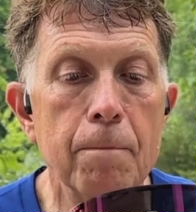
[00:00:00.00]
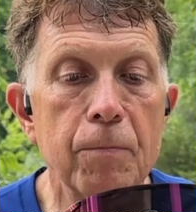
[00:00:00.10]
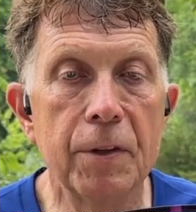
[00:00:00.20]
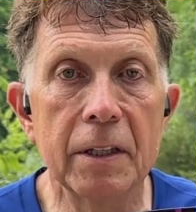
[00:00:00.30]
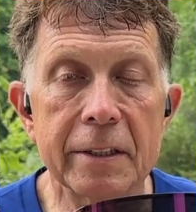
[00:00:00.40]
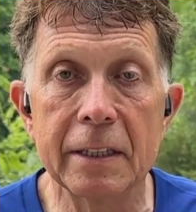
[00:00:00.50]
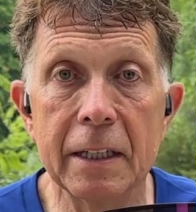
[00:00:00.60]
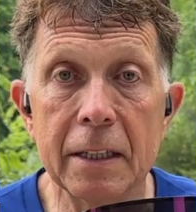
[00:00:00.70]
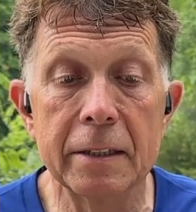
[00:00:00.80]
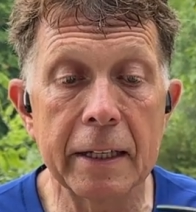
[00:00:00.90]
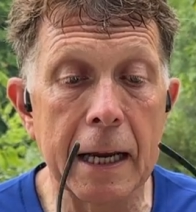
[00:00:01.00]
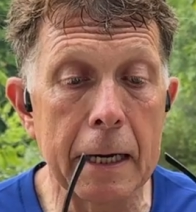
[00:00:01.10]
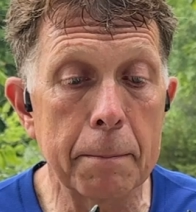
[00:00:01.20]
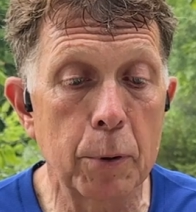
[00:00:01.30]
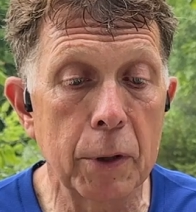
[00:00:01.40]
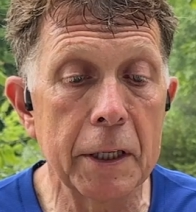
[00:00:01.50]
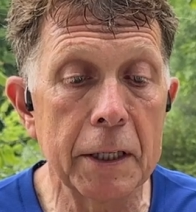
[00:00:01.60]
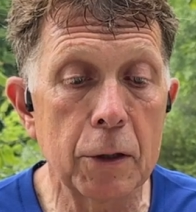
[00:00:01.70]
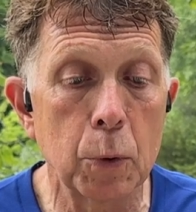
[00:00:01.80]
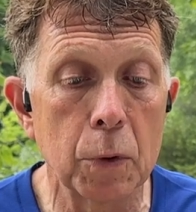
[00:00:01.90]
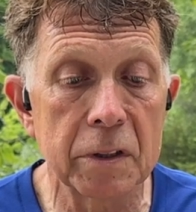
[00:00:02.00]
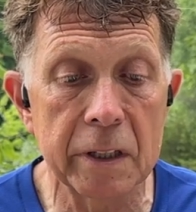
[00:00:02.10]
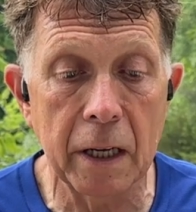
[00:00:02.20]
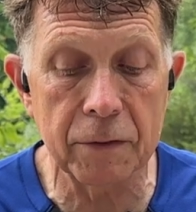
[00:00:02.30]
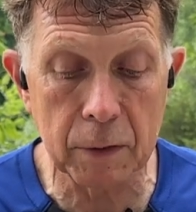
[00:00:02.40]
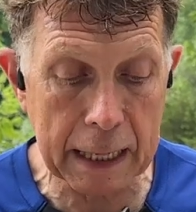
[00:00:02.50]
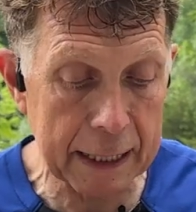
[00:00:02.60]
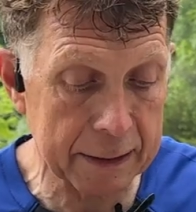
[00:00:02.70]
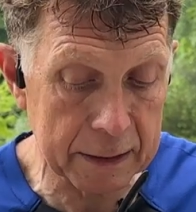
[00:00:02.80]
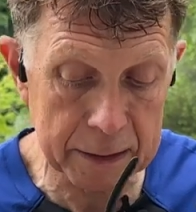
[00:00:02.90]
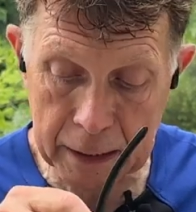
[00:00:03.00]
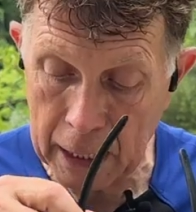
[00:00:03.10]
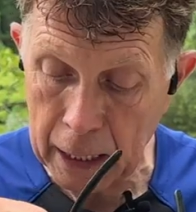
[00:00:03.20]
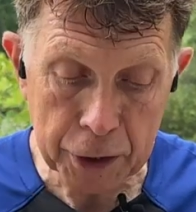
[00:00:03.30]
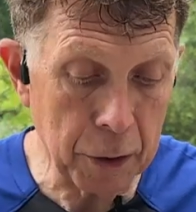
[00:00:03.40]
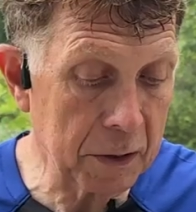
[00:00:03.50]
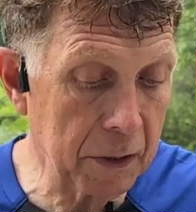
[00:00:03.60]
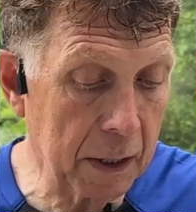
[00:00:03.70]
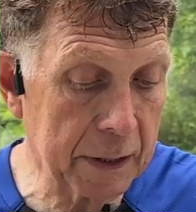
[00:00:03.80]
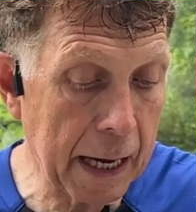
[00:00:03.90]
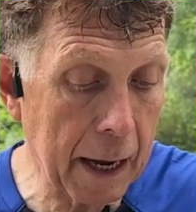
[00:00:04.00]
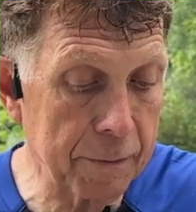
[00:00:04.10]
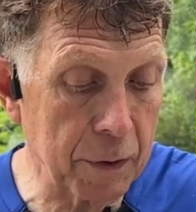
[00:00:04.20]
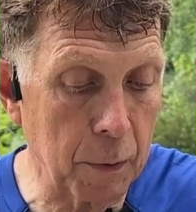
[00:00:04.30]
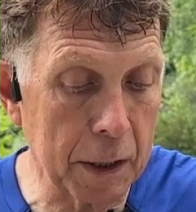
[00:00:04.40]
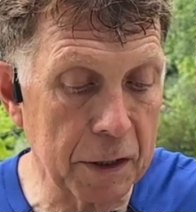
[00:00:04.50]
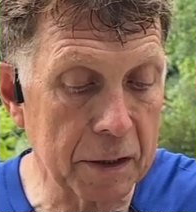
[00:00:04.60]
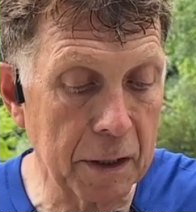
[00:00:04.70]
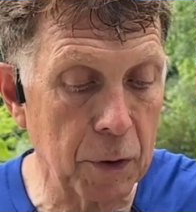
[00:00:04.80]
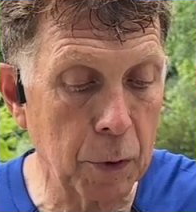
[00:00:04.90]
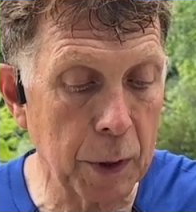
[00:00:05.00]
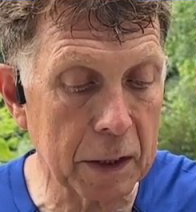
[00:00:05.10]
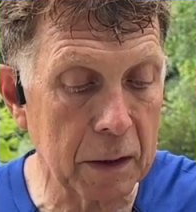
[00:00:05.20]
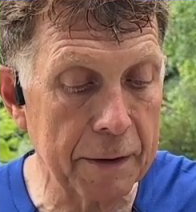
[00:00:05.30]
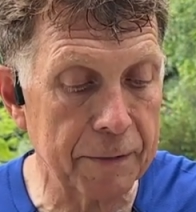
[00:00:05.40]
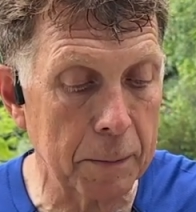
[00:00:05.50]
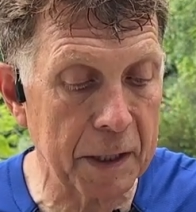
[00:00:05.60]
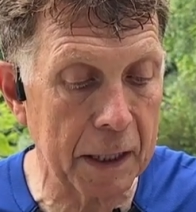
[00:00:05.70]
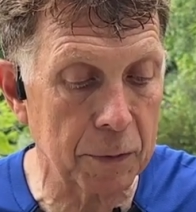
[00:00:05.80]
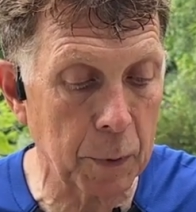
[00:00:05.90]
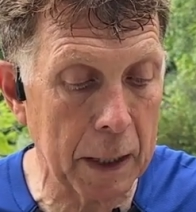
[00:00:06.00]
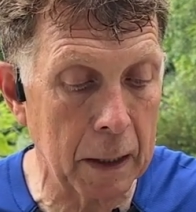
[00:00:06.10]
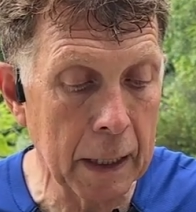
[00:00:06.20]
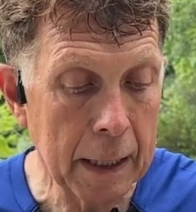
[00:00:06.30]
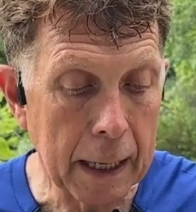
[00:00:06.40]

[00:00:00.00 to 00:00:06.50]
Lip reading: This is a pretty cool set of glasses. You know, as long as I have you, I want to just give you a quick life update as well.